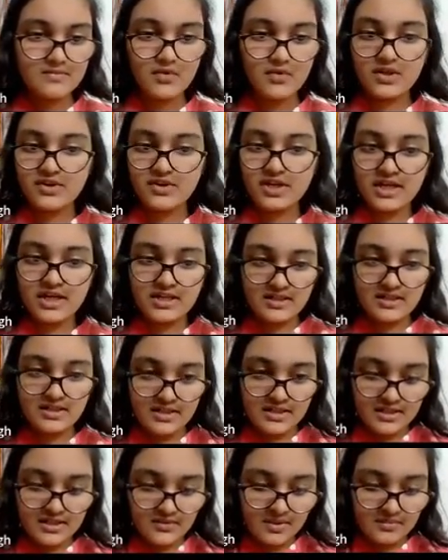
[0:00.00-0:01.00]
or you can
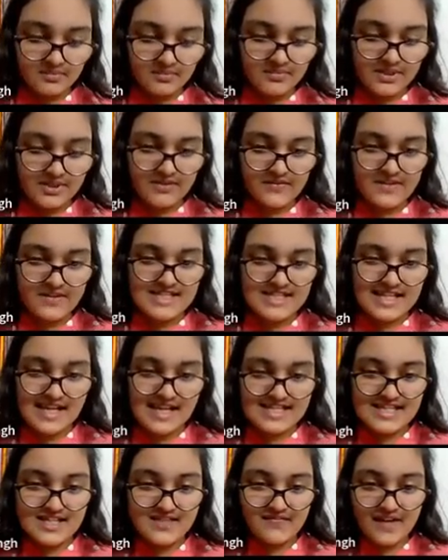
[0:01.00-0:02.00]
continue in previous
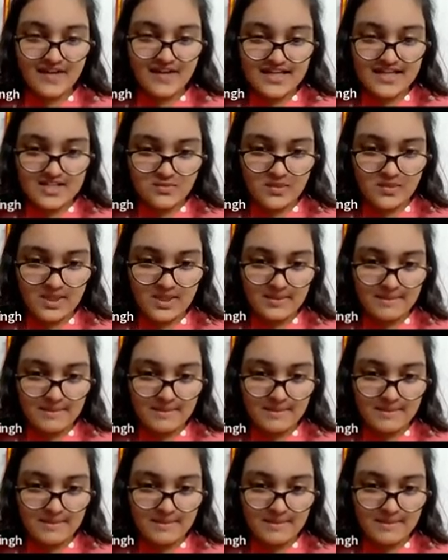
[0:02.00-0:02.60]
classes file as